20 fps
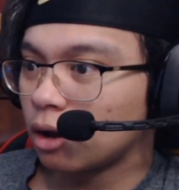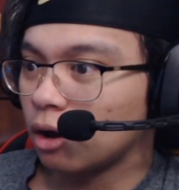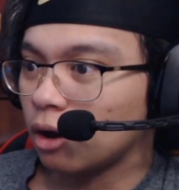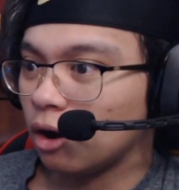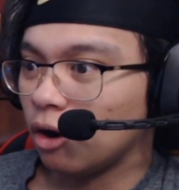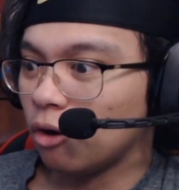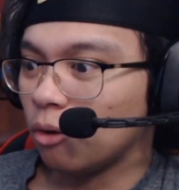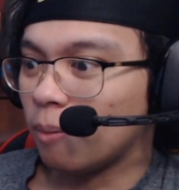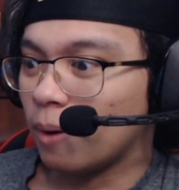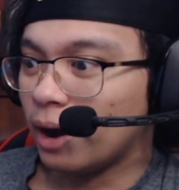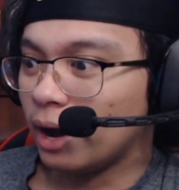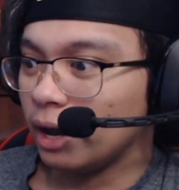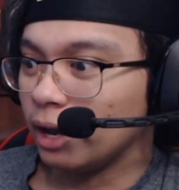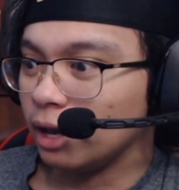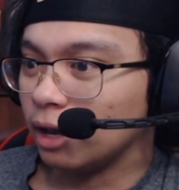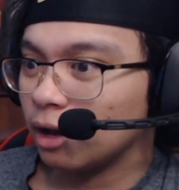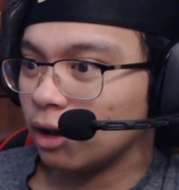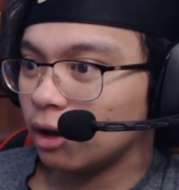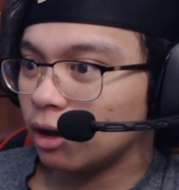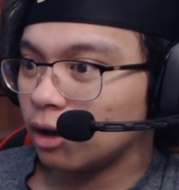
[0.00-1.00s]
Oh
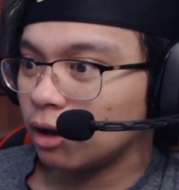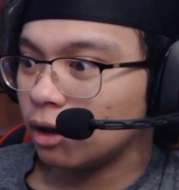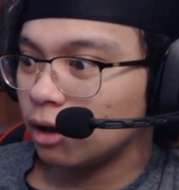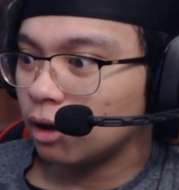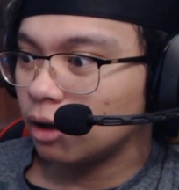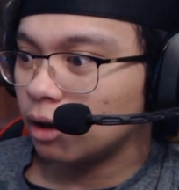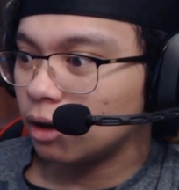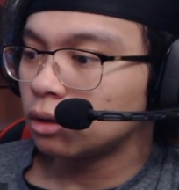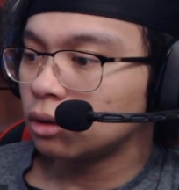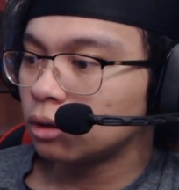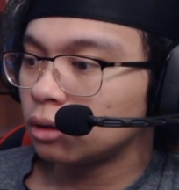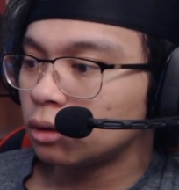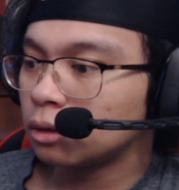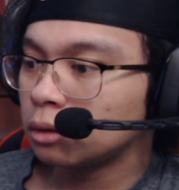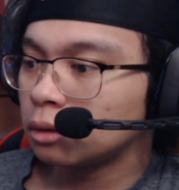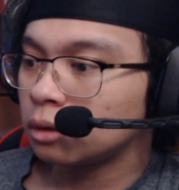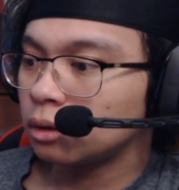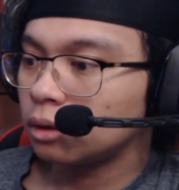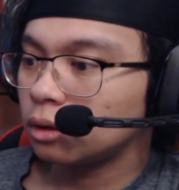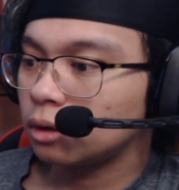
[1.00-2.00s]
my.
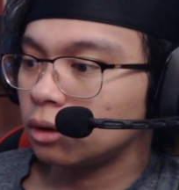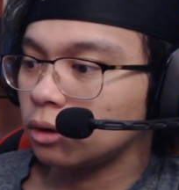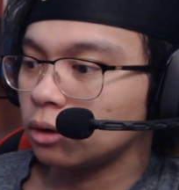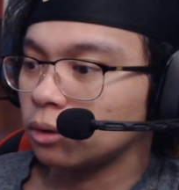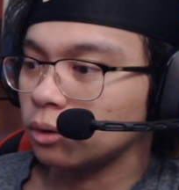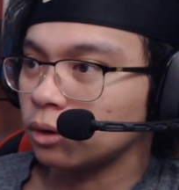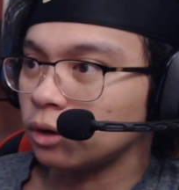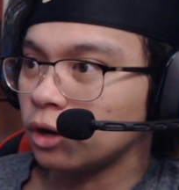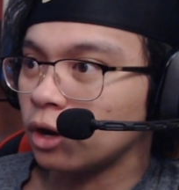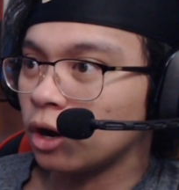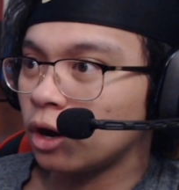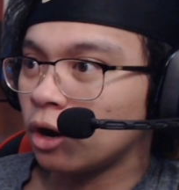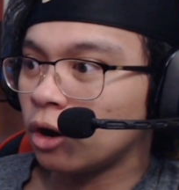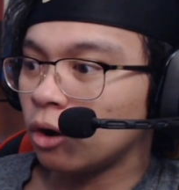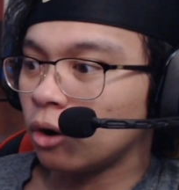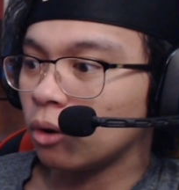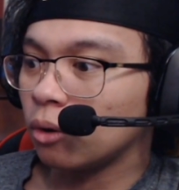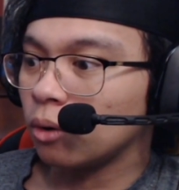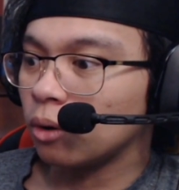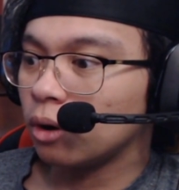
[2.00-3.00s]
Oh
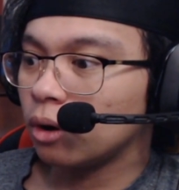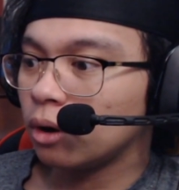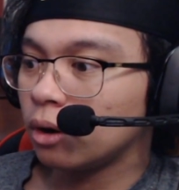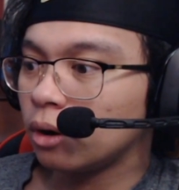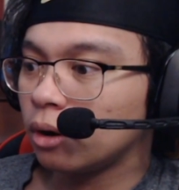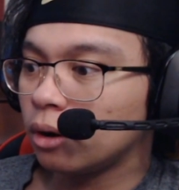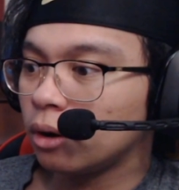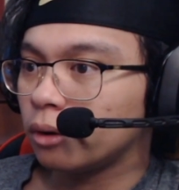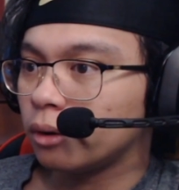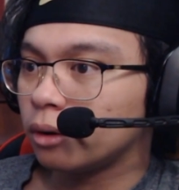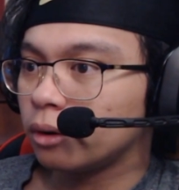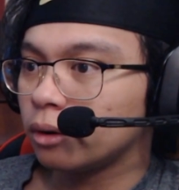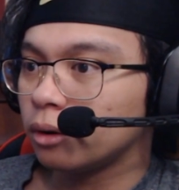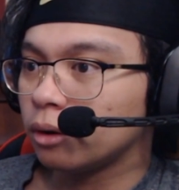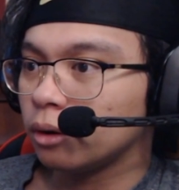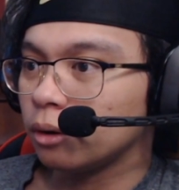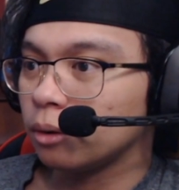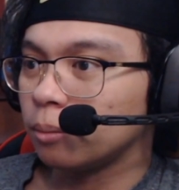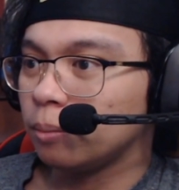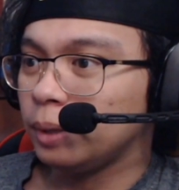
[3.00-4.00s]
no.
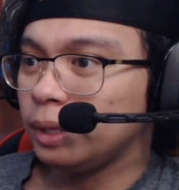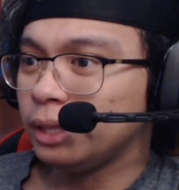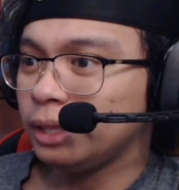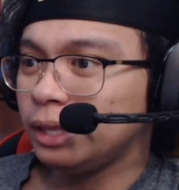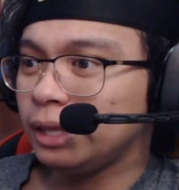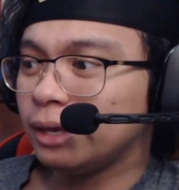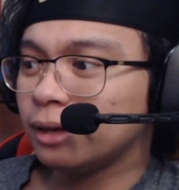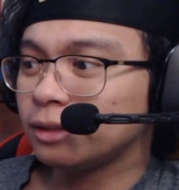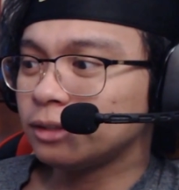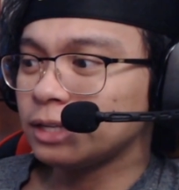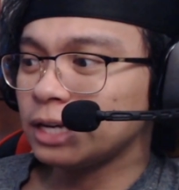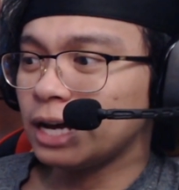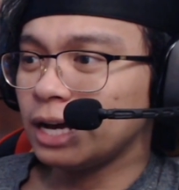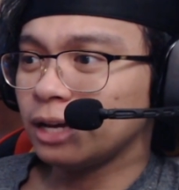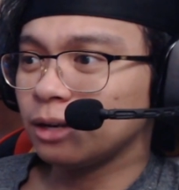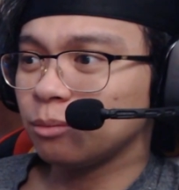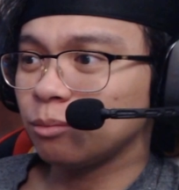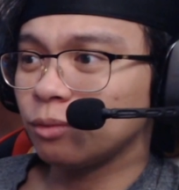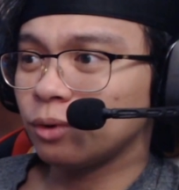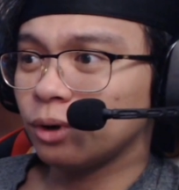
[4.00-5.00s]
Amelia
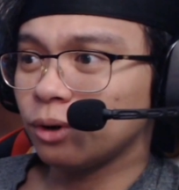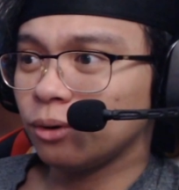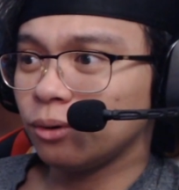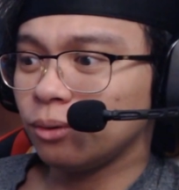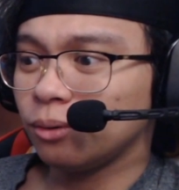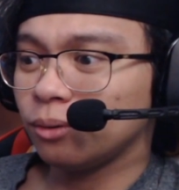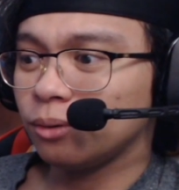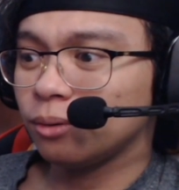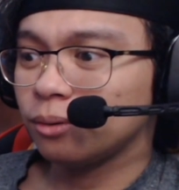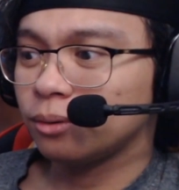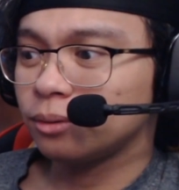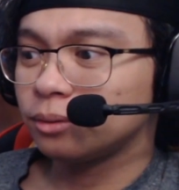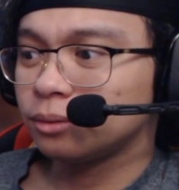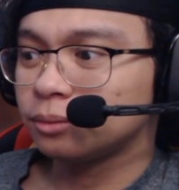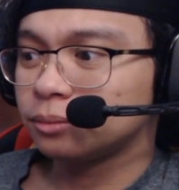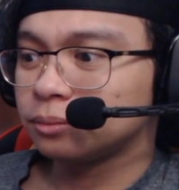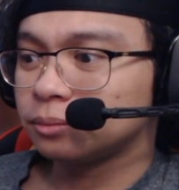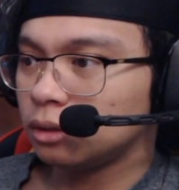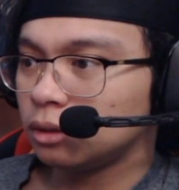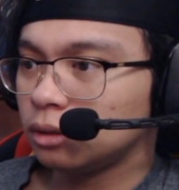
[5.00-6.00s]
Todd, bro.
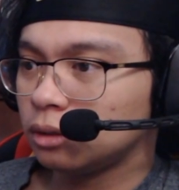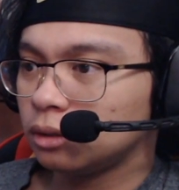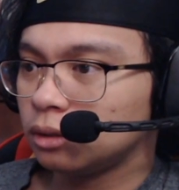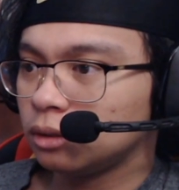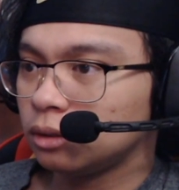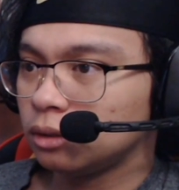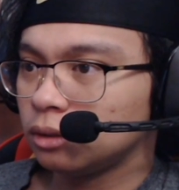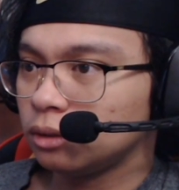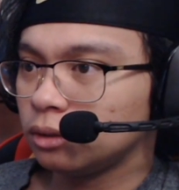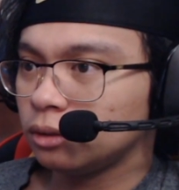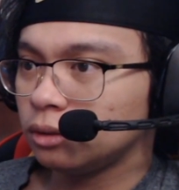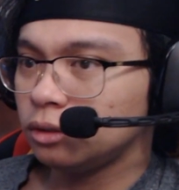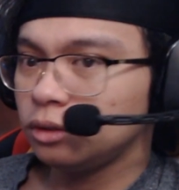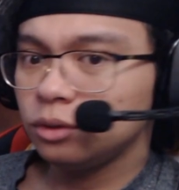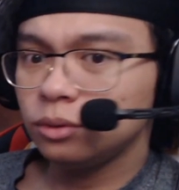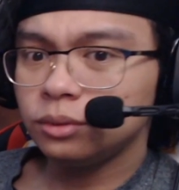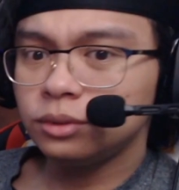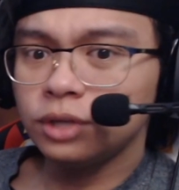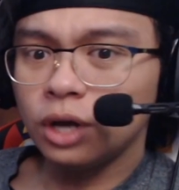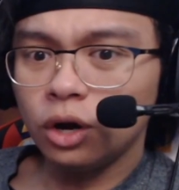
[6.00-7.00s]

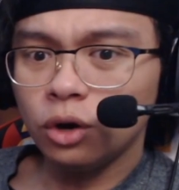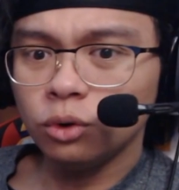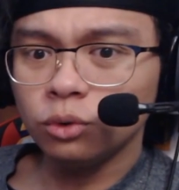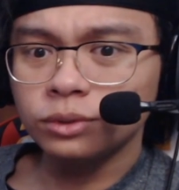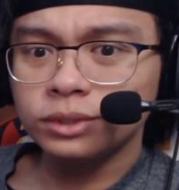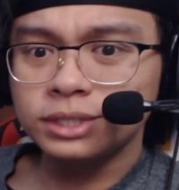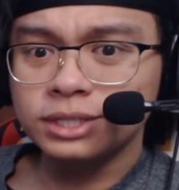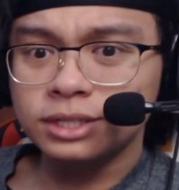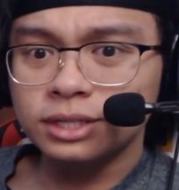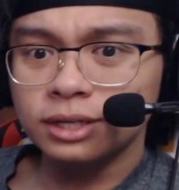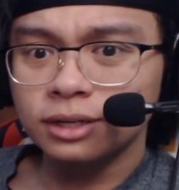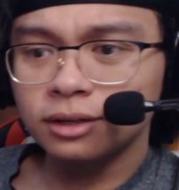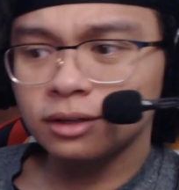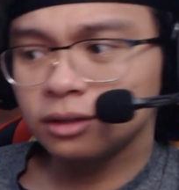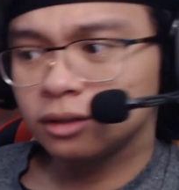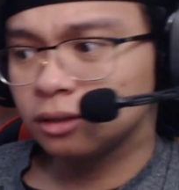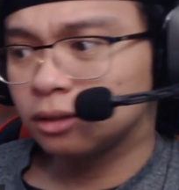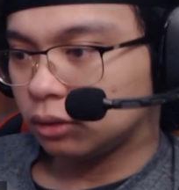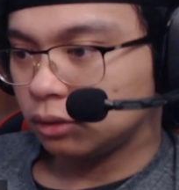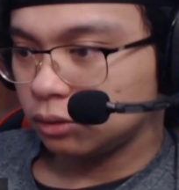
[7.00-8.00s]
You don't.
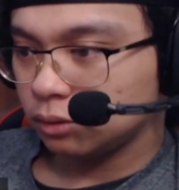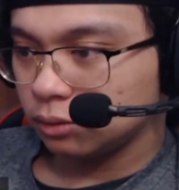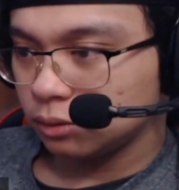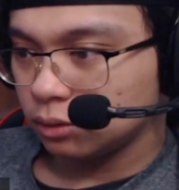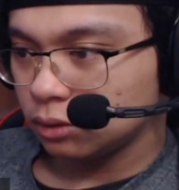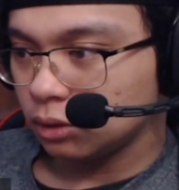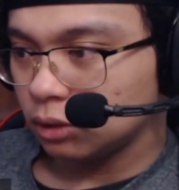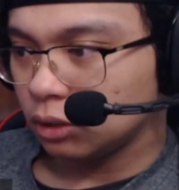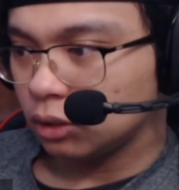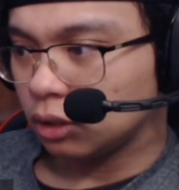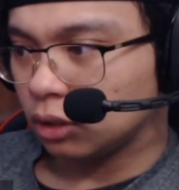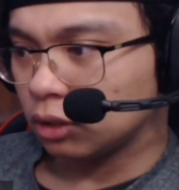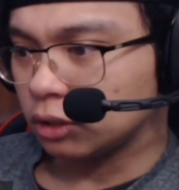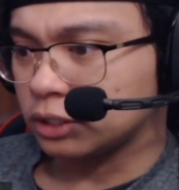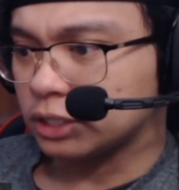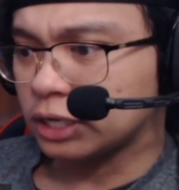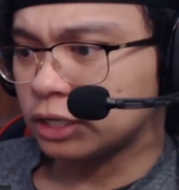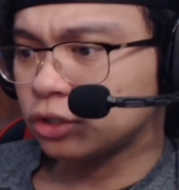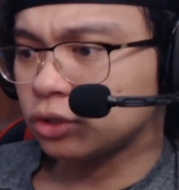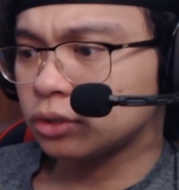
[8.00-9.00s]

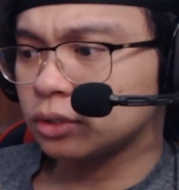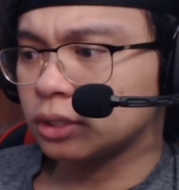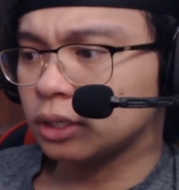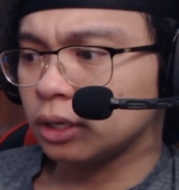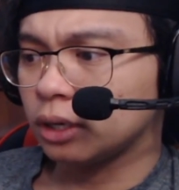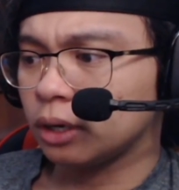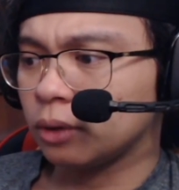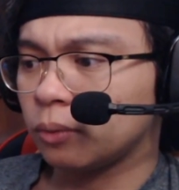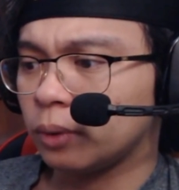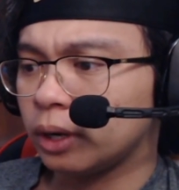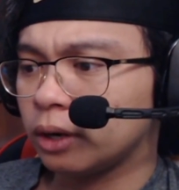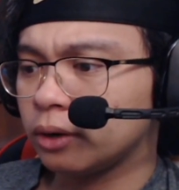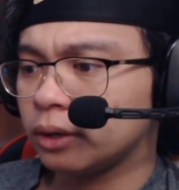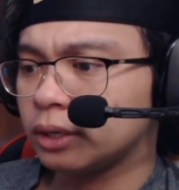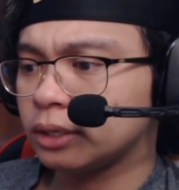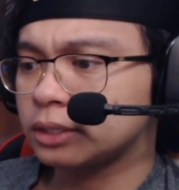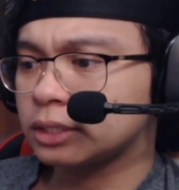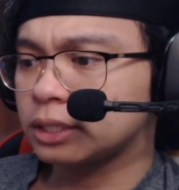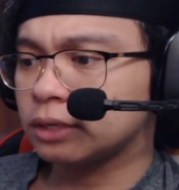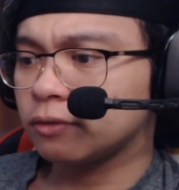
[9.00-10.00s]
Sanctuary
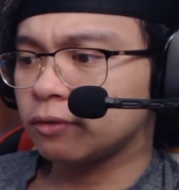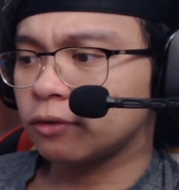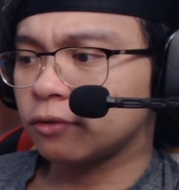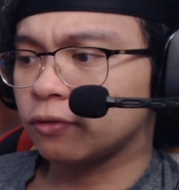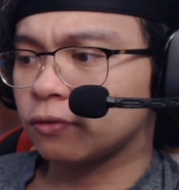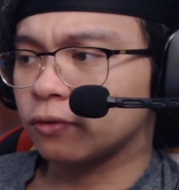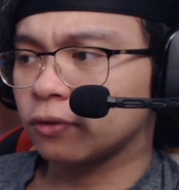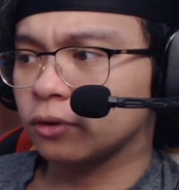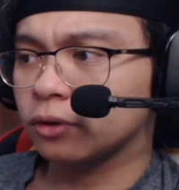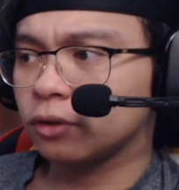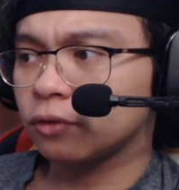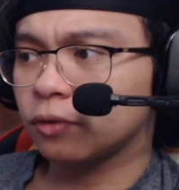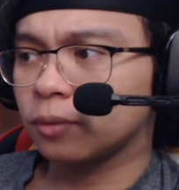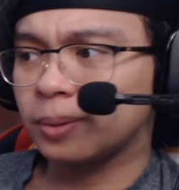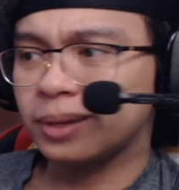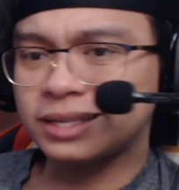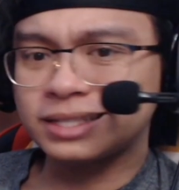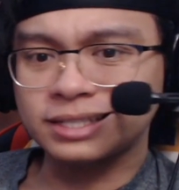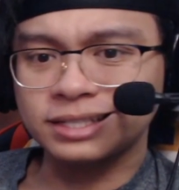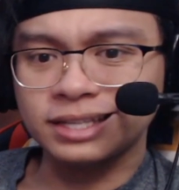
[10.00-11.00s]
is even further from
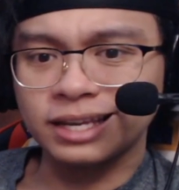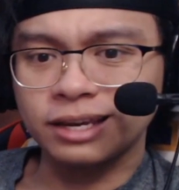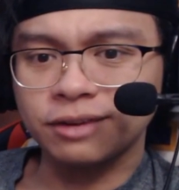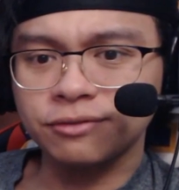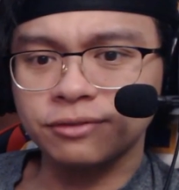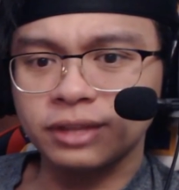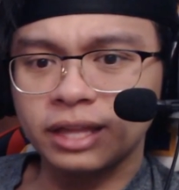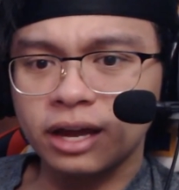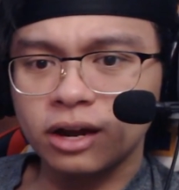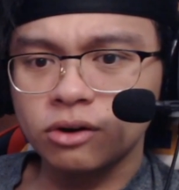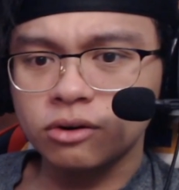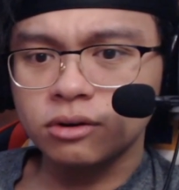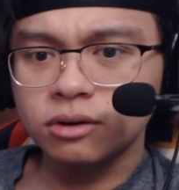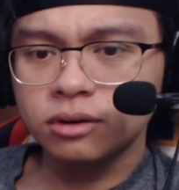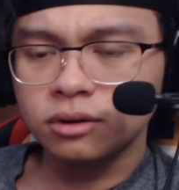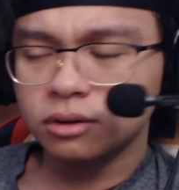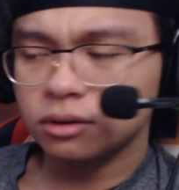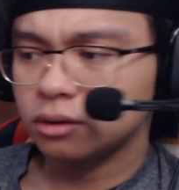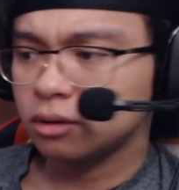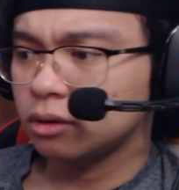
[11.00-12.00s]
being saved now?
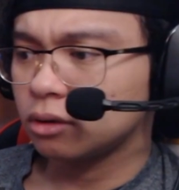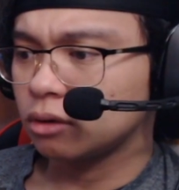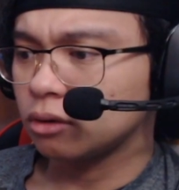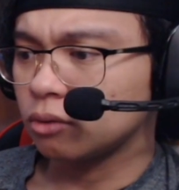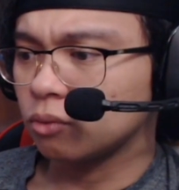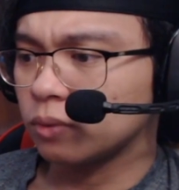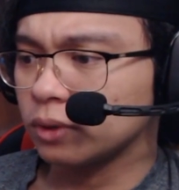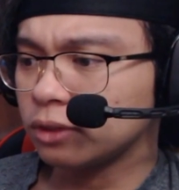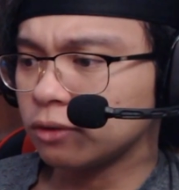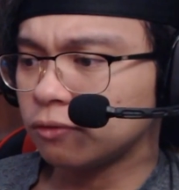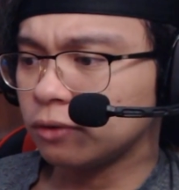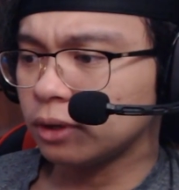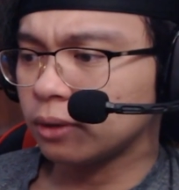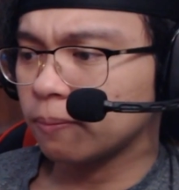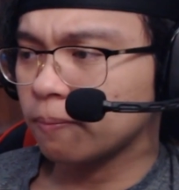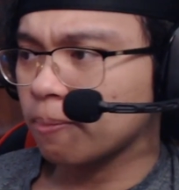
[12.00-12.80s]
What the fuck?